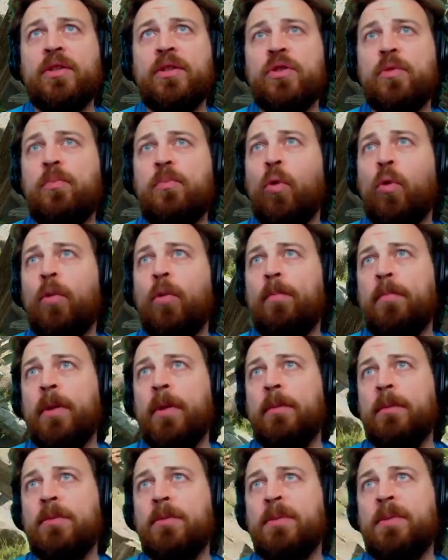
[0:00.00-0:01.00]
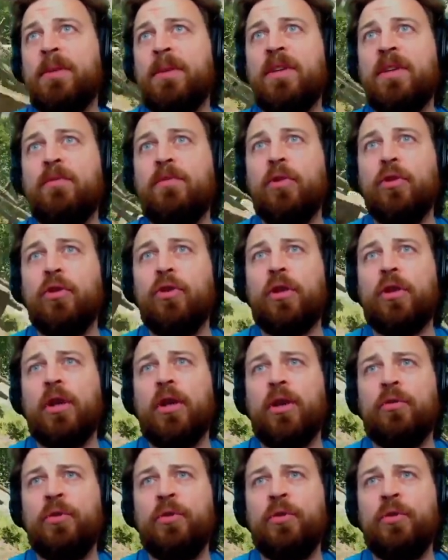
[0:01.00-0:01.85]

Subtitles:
the support beam. Sometimes you have to look.